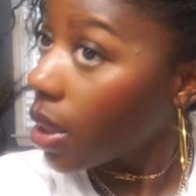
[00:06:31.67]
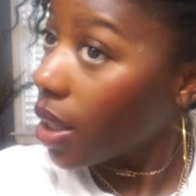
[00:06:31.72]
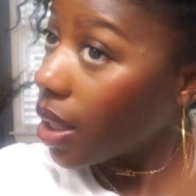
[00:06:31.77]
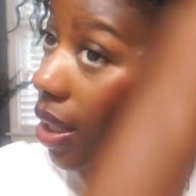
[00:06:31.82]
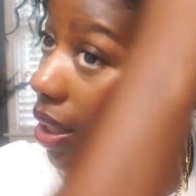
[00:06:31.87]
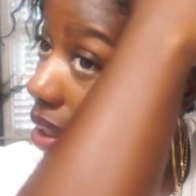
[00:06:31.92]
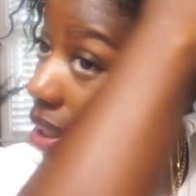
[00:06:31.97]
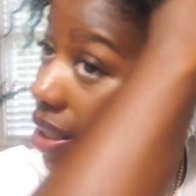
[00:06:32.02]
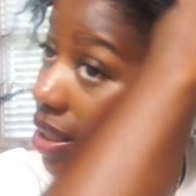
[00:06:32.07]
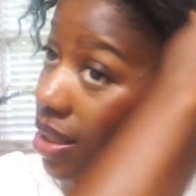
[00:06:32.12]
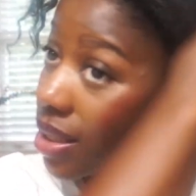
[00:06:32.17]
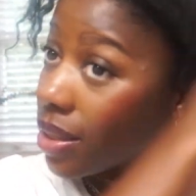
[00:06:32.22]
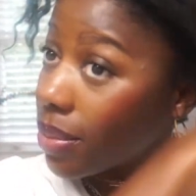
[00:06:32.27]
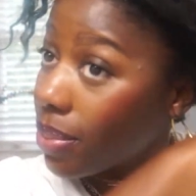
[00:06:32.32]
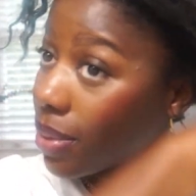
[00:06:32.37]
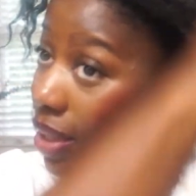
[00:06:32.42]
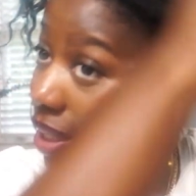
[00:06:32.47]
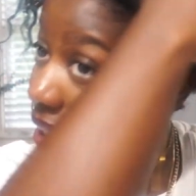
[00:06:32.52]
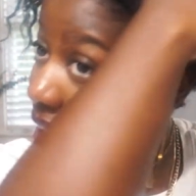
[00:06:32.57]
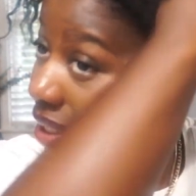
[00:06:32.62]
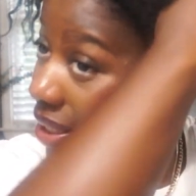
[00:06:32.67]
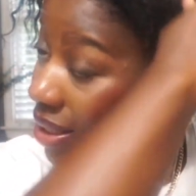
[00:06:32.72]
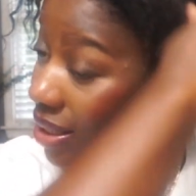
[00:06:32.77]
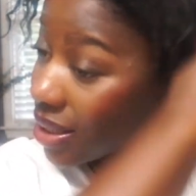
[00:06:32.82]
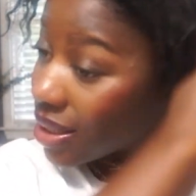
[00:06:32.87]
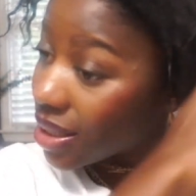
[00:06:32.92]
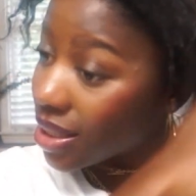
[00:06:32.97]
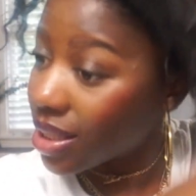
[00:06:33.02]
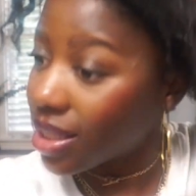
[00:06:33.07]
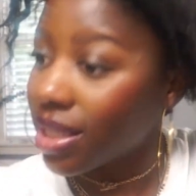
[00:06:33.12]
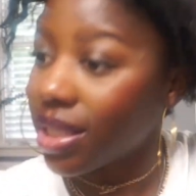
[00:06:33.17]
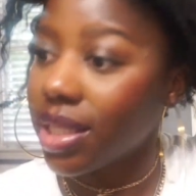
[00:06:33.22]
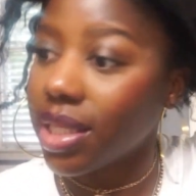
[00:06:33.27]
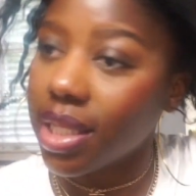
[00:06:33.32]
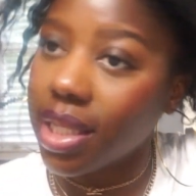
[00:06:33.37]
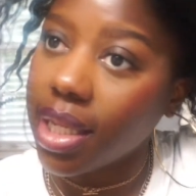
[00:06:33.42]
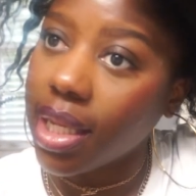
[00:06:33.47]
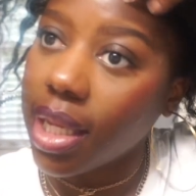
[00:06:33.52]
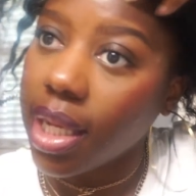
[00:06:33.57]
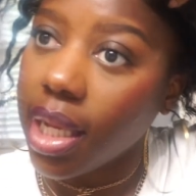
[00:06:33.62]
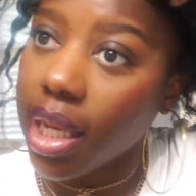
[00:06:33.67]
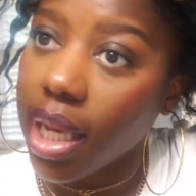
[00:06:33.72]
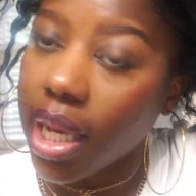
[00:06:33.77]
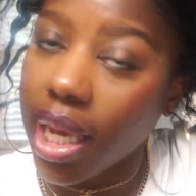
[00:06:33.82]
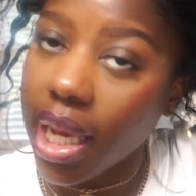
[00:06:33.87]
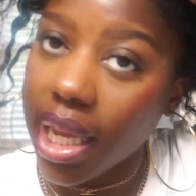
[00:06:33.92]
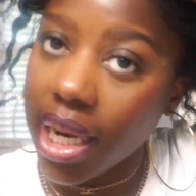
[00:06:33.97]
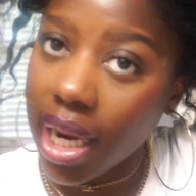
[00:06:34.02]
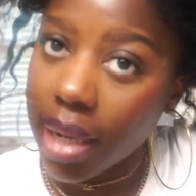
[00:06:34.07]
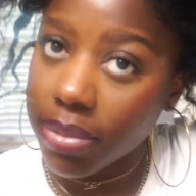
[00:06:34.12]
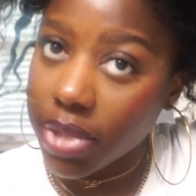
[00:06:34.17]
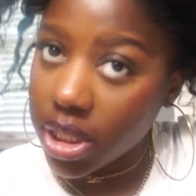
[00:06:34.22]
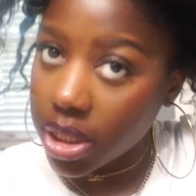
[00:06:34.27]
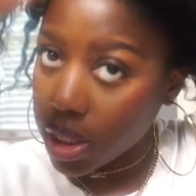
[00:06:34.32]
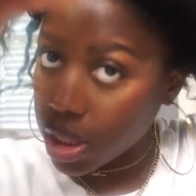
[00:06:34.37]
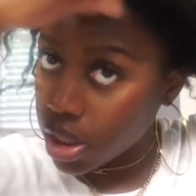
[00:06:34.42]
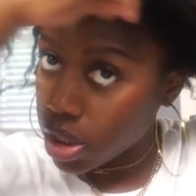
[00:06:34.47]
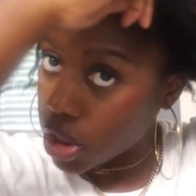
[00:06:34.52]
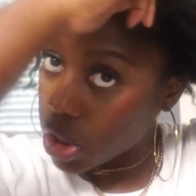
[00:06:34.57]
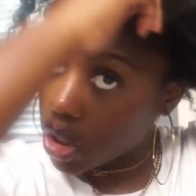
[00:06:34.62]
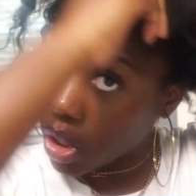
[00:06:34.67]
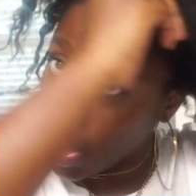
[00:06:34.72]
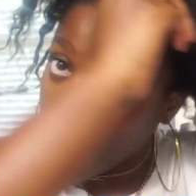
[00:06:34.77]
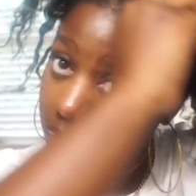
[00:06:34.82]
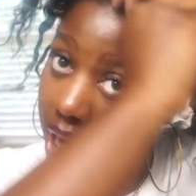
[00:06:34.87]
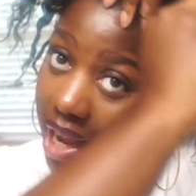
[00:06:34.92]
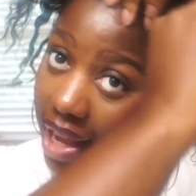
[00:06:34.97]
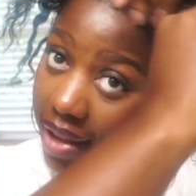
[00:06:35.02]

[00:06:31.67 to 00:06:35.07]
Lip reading: and into place, and I'm just gonna start